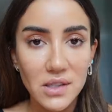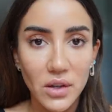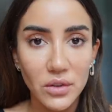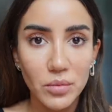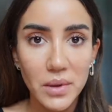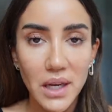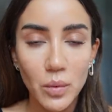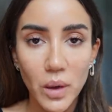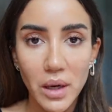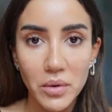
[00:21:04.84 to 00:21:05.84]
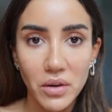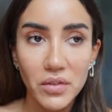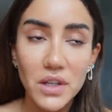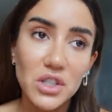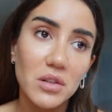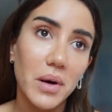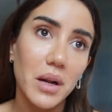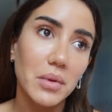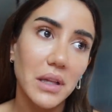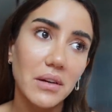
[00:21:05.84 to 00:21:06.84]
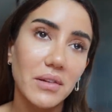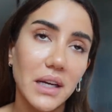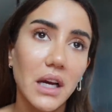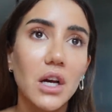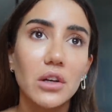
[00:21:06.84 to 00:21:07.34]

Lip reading: is going to be and when I'm gonna finish it, but I believe like